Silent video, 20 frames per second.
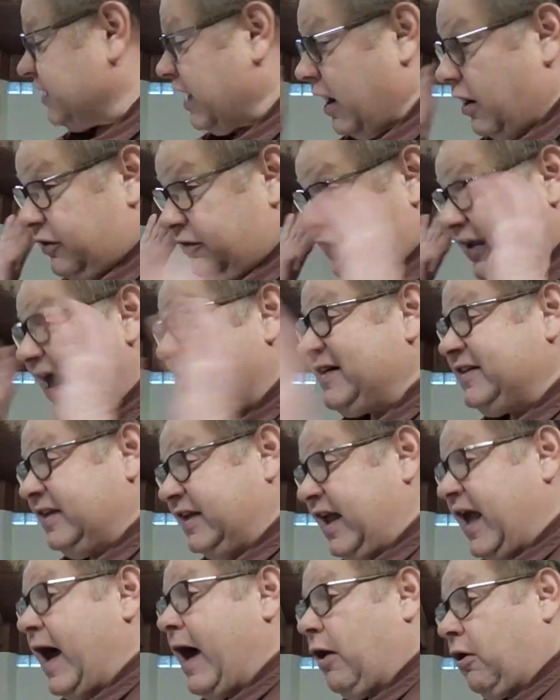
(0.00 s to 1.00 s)
child is
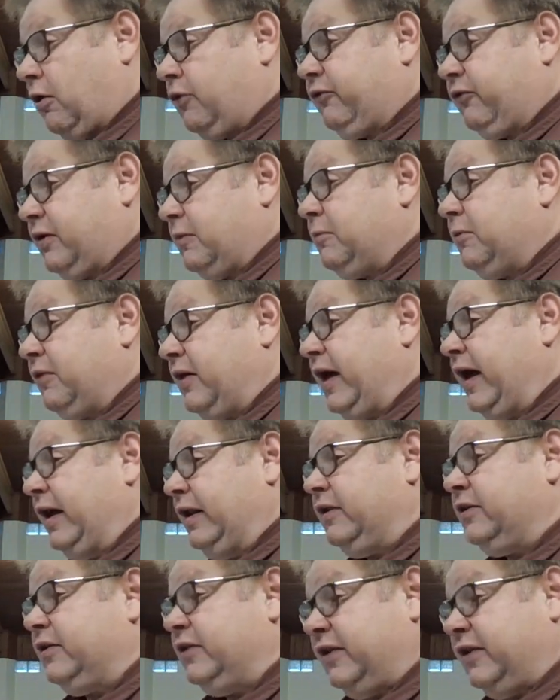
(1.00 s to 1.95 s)
acting out on some of that.